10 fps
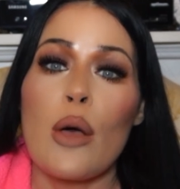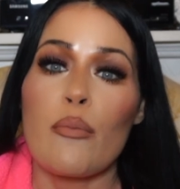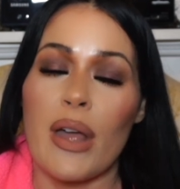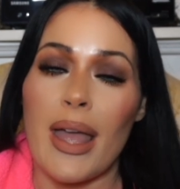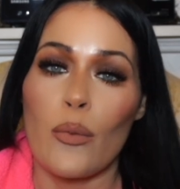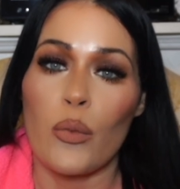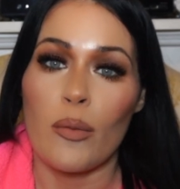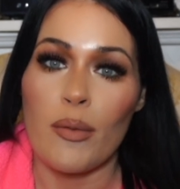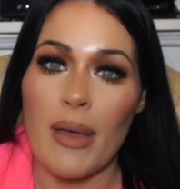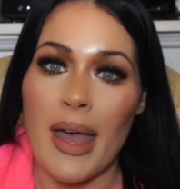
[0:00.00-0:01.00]
But I will
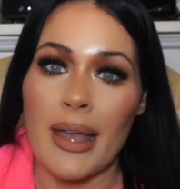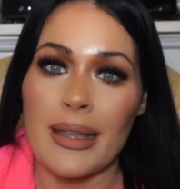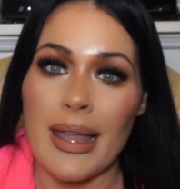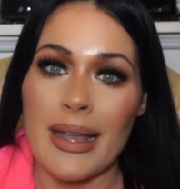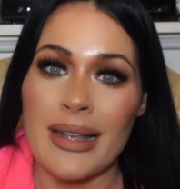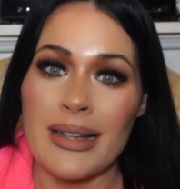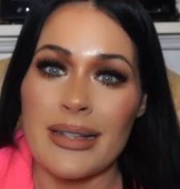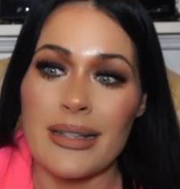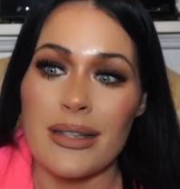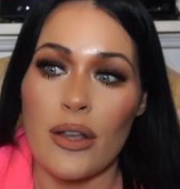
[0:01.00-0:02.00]
be back,
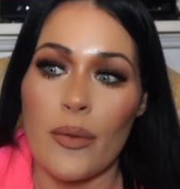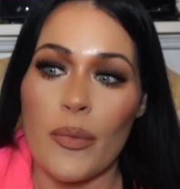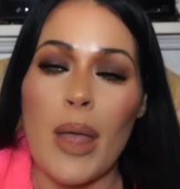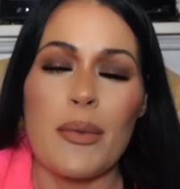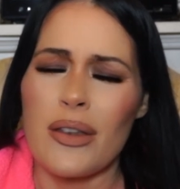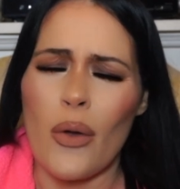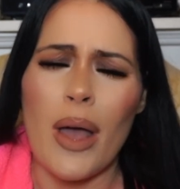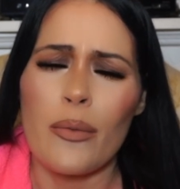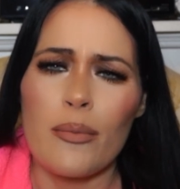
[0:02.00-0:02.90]
and um, I mean, no, I will be